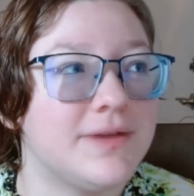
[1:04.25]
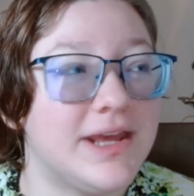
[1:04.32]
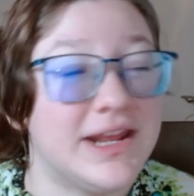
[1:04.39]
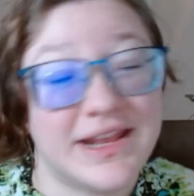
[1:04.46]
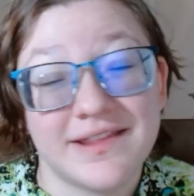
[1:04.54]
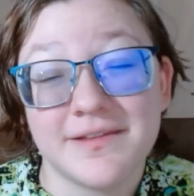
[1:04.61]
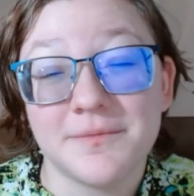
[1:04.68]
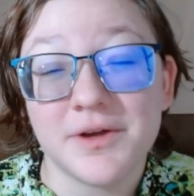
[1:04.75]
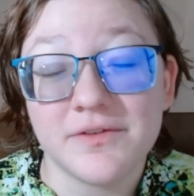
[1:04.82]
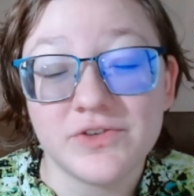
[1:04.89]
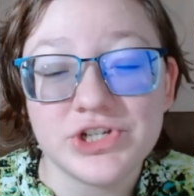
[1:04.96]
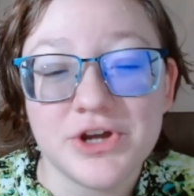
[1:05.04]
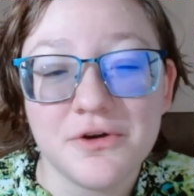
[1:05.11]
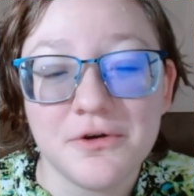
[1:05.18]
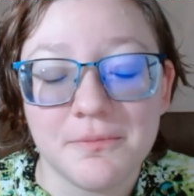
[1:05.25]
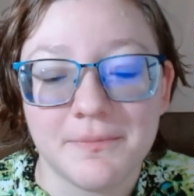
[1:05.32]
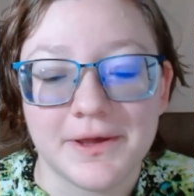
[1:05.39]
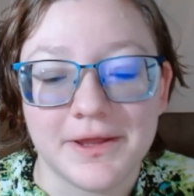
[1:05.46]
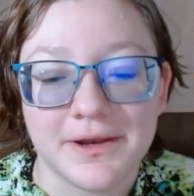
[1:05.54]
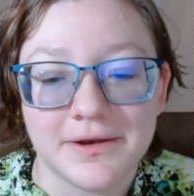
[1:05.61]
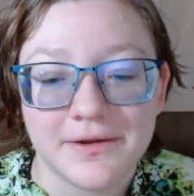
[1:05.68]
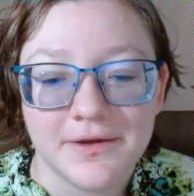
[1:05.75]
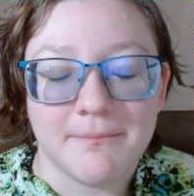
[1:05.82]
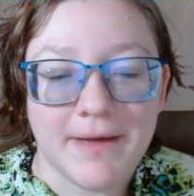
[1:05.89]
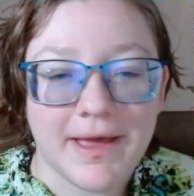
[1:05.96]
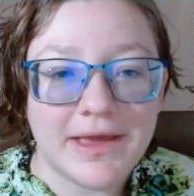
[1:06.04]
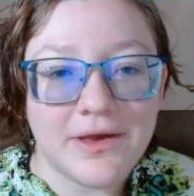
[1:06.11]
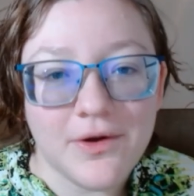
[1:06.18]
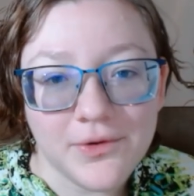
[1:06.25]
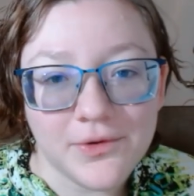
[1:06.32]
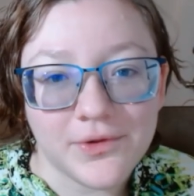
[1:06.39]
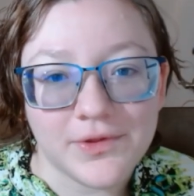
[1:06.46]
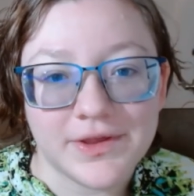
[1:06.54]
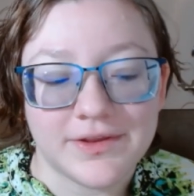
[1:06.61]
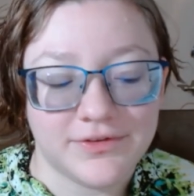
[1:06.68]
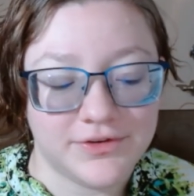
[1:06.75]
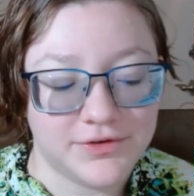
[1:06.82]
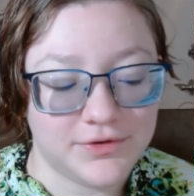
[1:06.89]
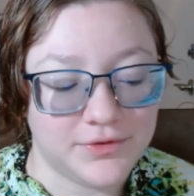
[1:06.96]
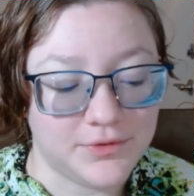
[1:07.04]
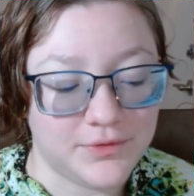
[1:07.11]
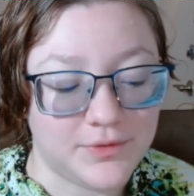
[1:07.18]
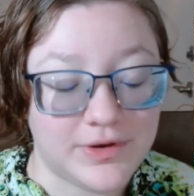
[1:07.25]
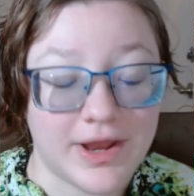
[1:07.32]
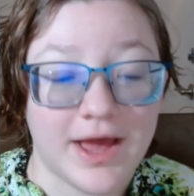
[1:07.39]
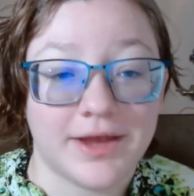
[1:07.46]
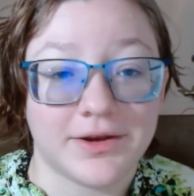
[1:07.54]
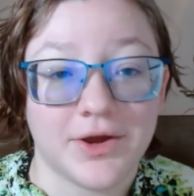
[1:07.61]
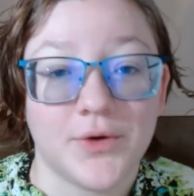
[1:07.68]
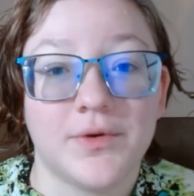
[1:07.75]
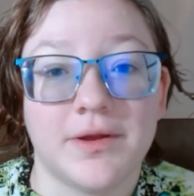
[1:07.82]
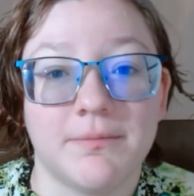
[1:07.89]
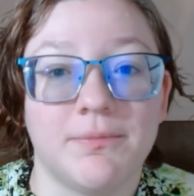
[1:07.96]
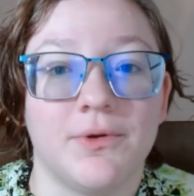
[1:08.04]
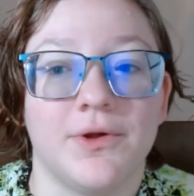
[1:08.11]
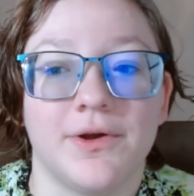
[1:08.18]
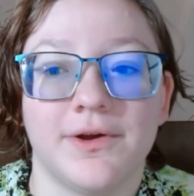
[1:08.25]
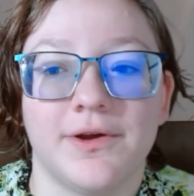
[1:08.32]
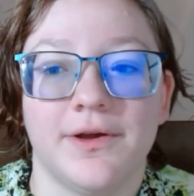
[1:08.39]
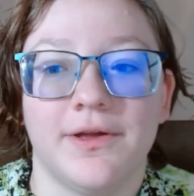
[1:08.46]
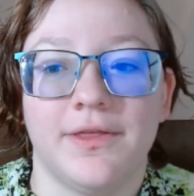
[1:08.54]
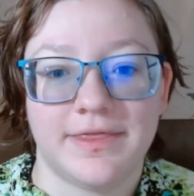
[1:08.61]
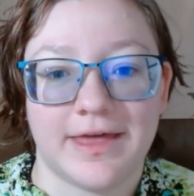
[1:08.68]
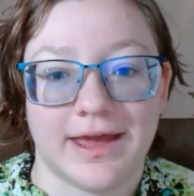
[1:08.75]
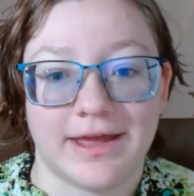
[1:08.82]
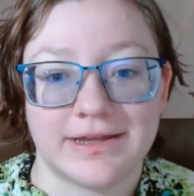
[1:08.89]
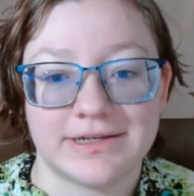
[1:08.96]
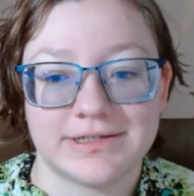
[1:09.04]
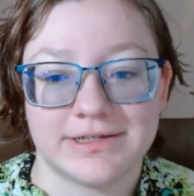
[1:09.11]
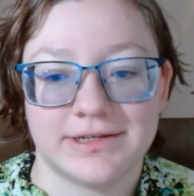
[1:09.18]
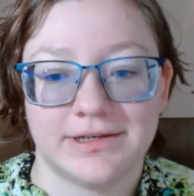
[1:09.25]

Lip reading: it is somewhat of a joke, but my goal is to not own a book that